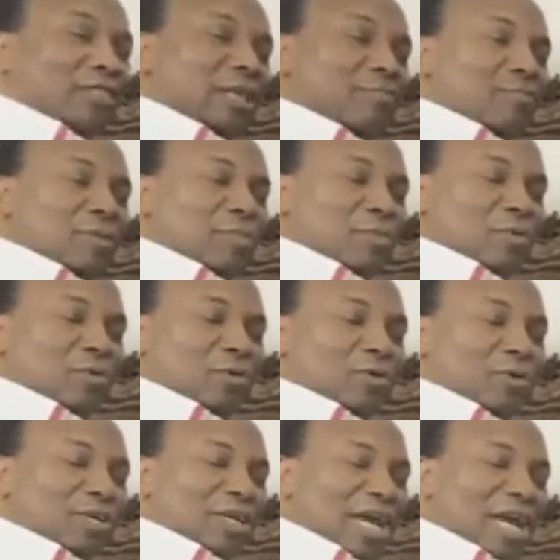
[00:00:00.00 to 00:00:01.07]
thing people
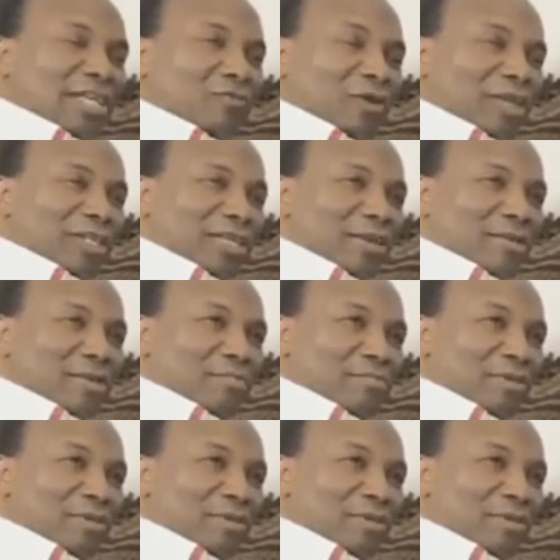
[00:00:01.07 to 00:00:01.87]
get when they